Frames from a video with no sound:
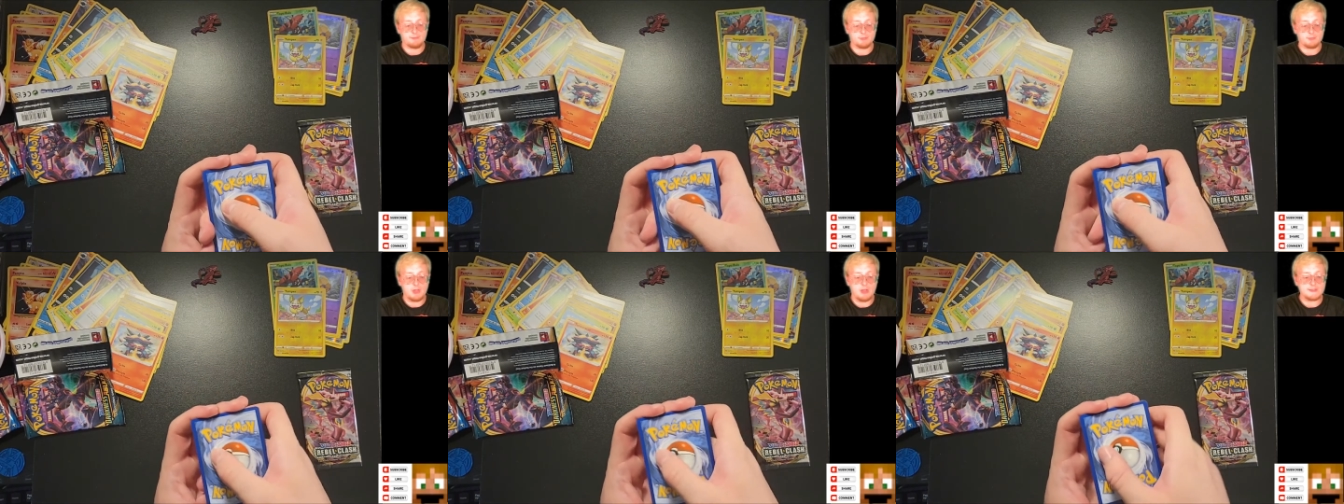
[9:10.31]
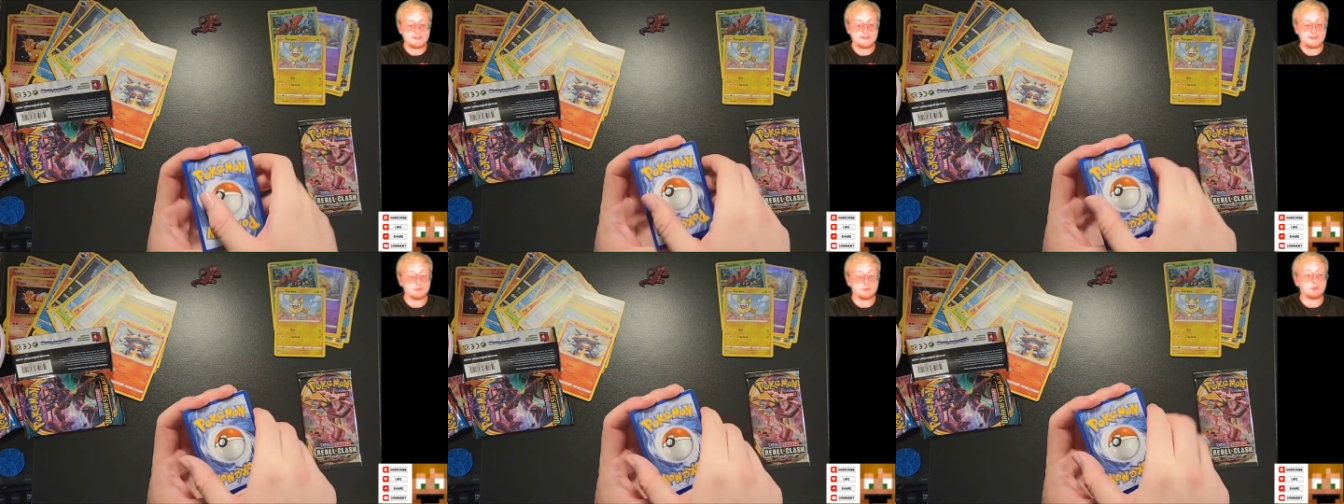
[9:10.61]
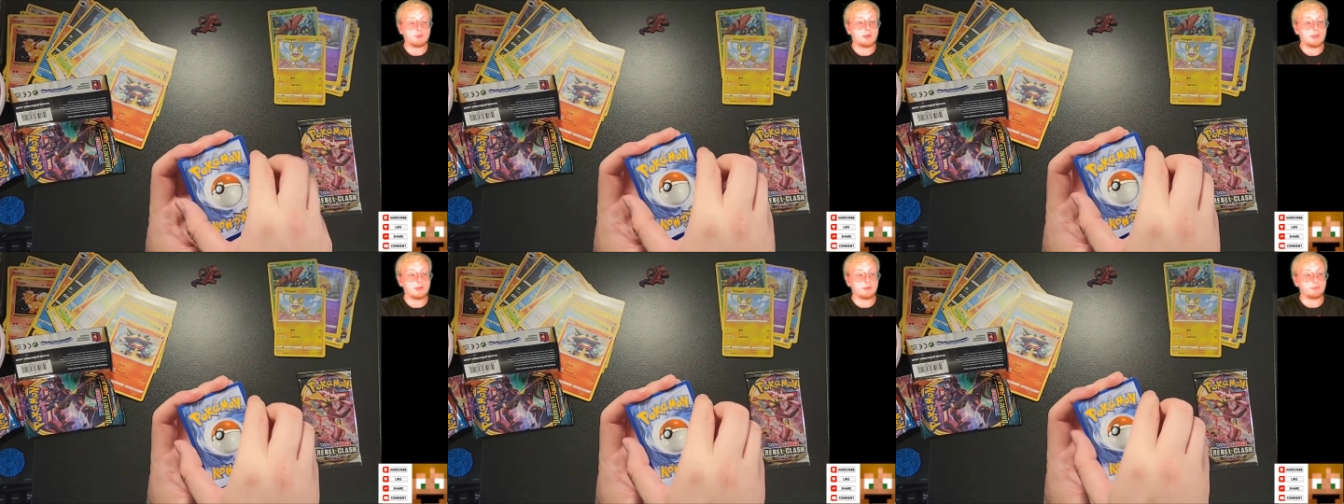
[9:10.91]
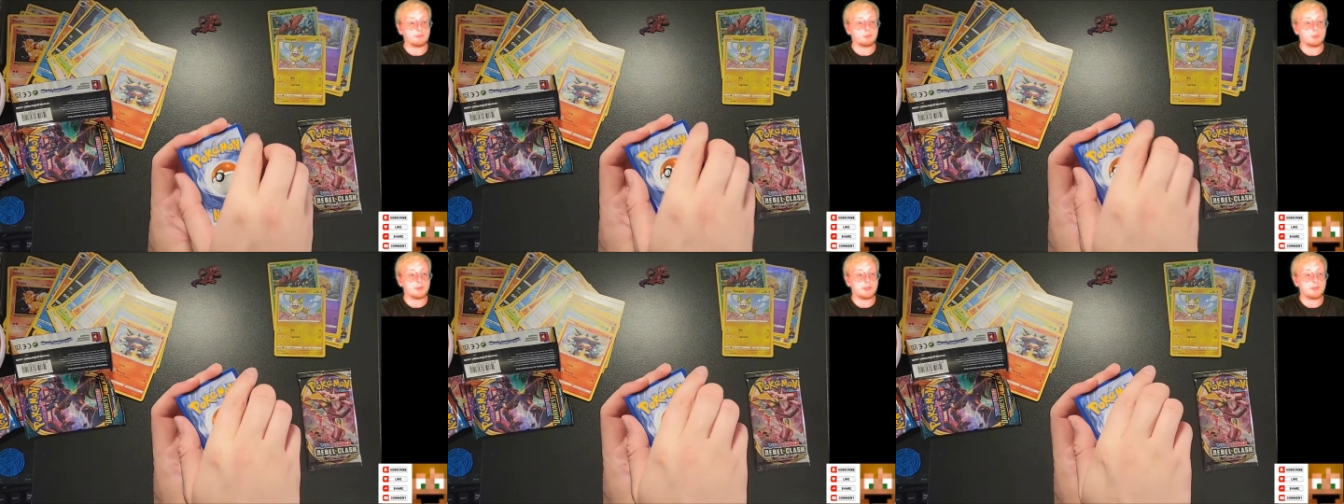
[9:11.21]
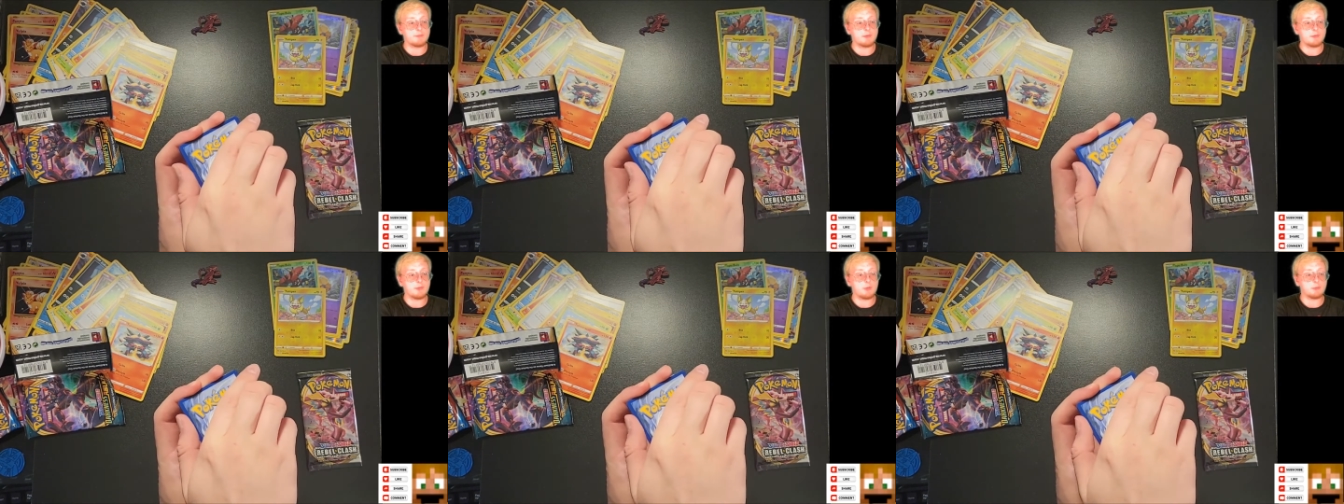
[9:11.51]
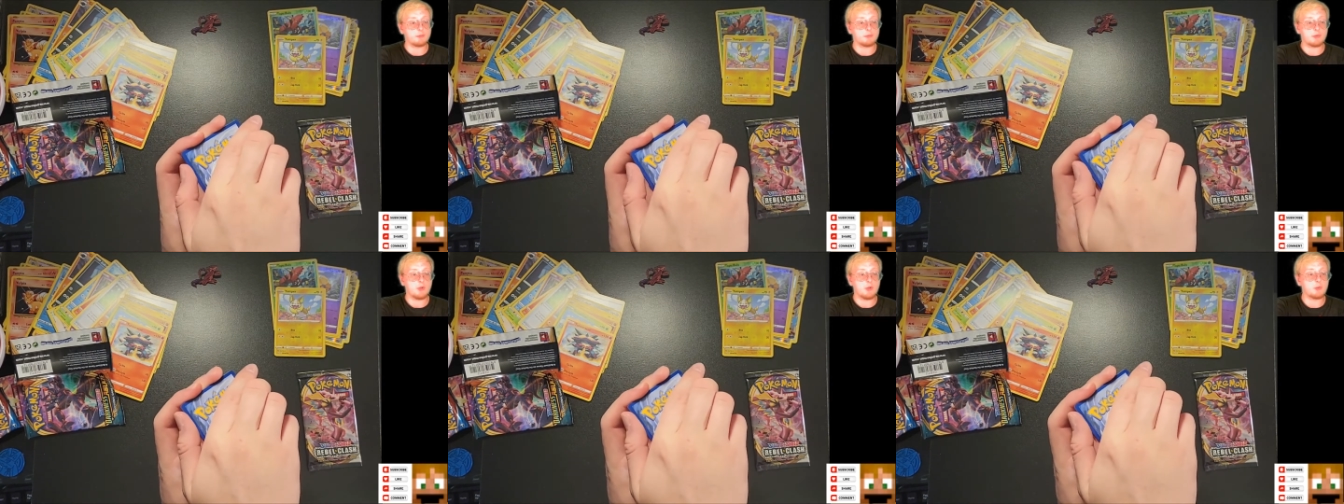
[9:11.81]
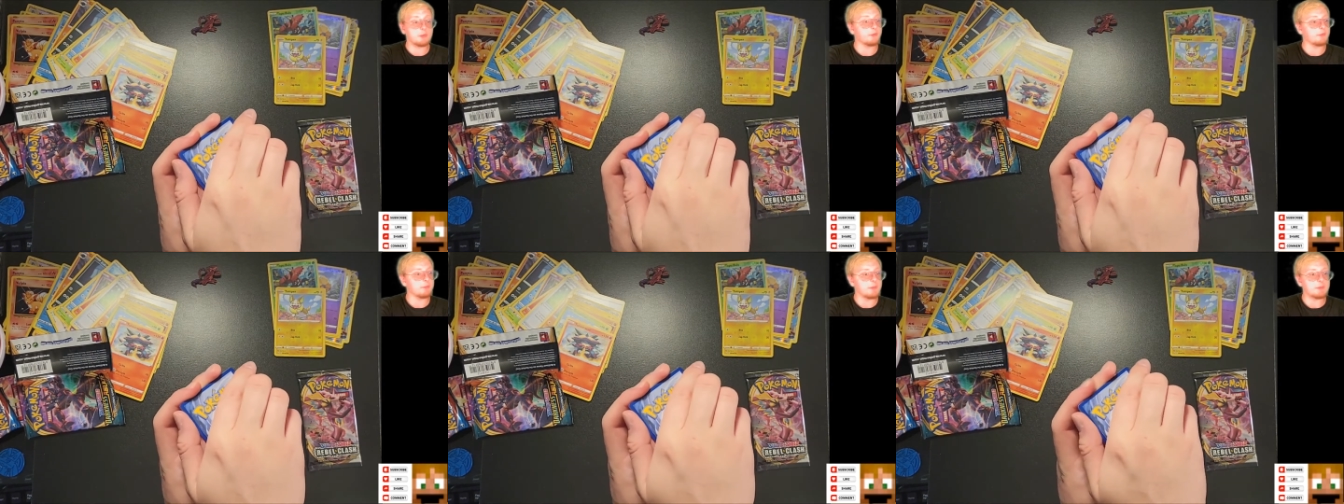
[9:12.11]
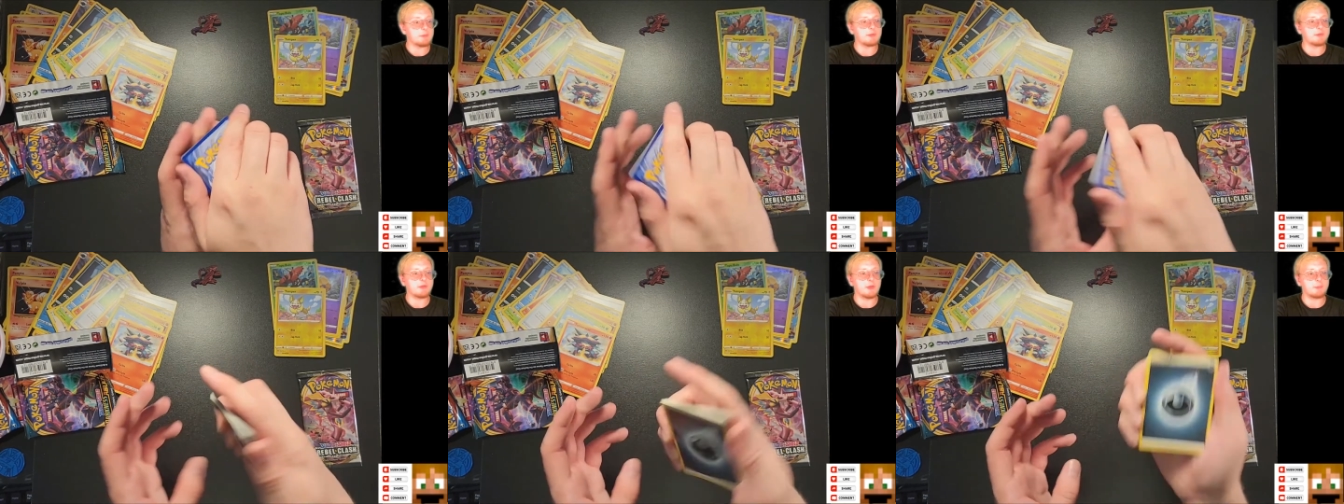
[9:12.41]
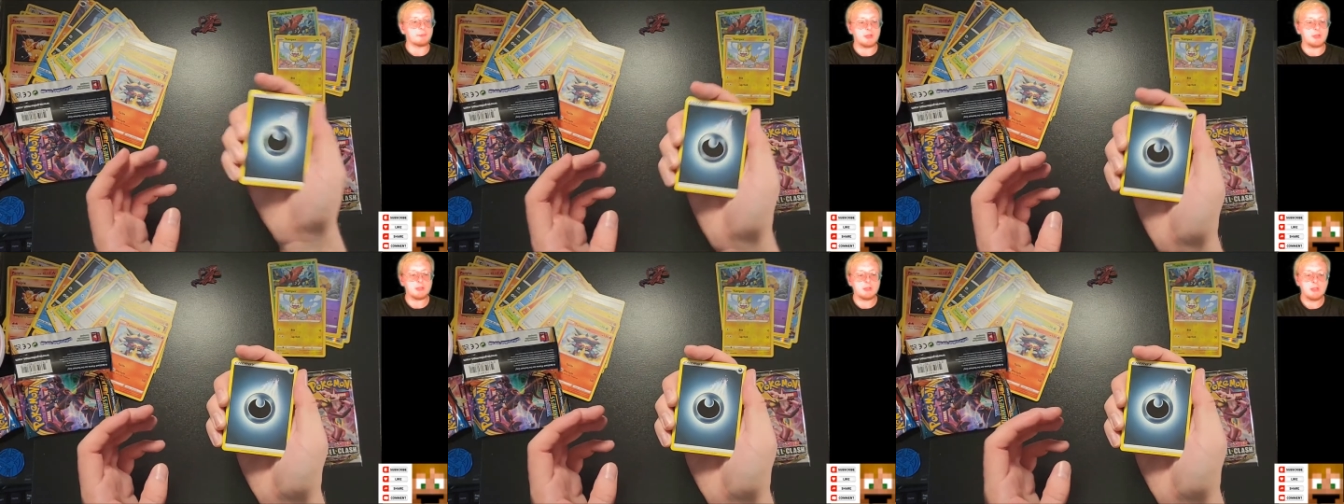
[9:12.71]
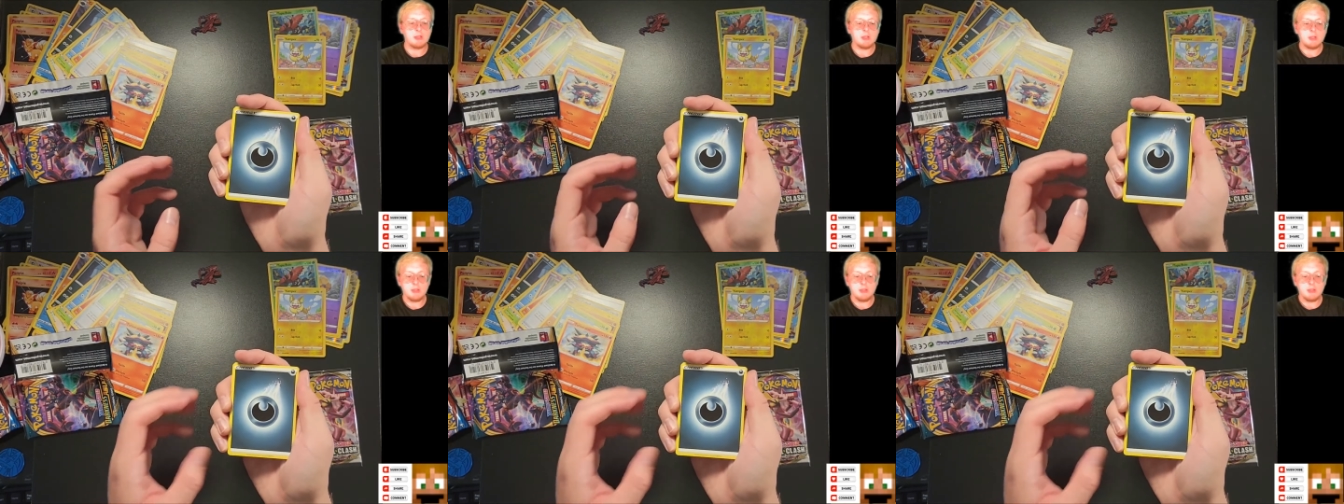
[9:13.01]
content creators will give you those codes maybe someday.